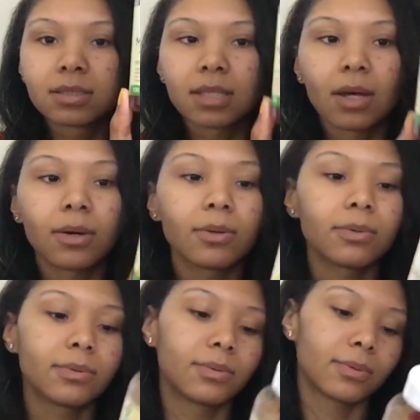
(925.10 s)
So
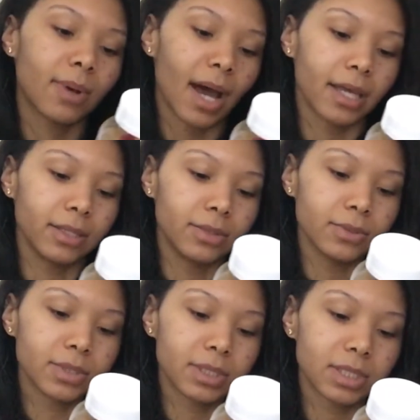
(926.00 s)
I
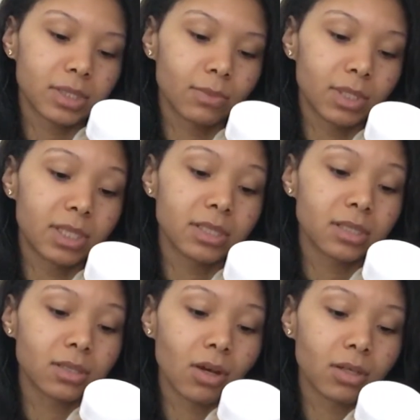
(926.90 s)
use this one. This
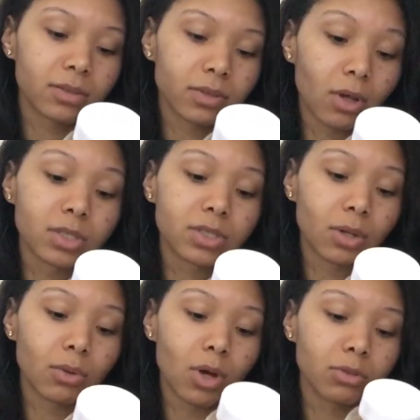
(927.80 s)
is
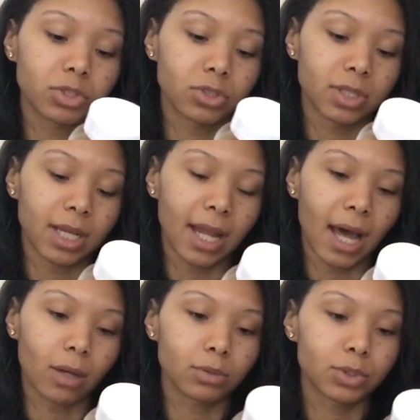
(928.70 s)
also kosher and
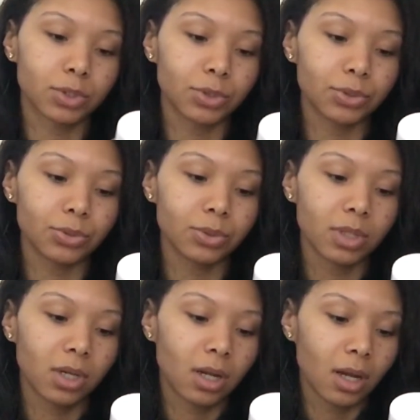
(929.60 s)
halal too.
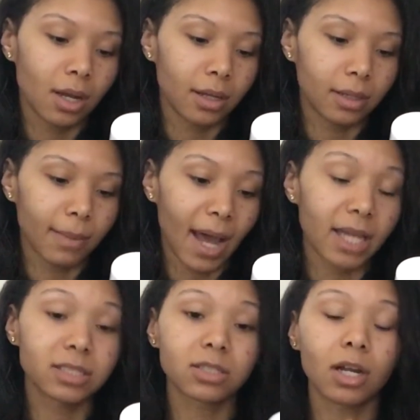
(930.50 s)

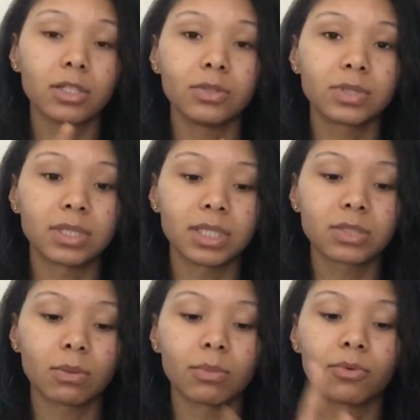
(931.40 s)
I started using
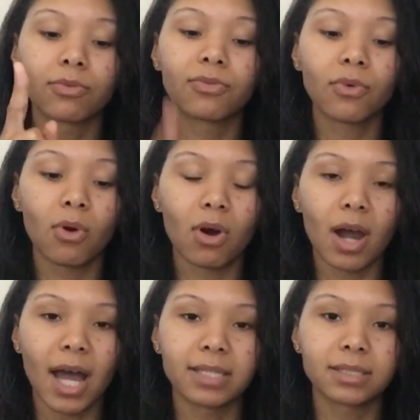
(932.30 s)
this one
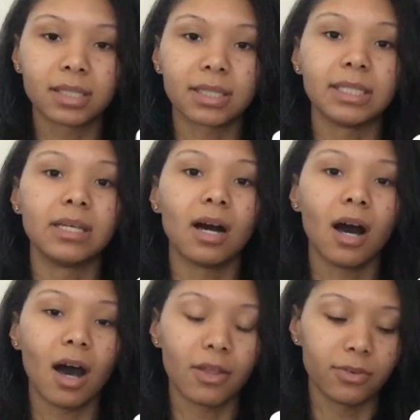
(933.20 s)
before I took the
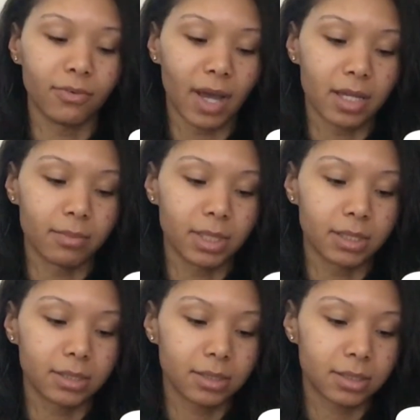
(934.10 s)
other
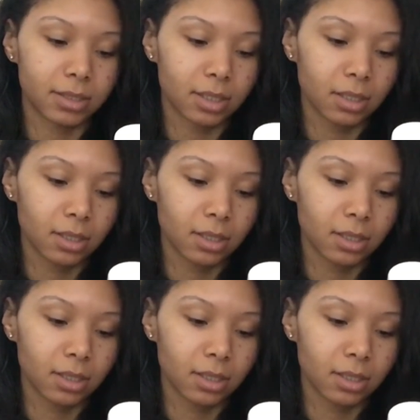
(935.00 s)
vitamins.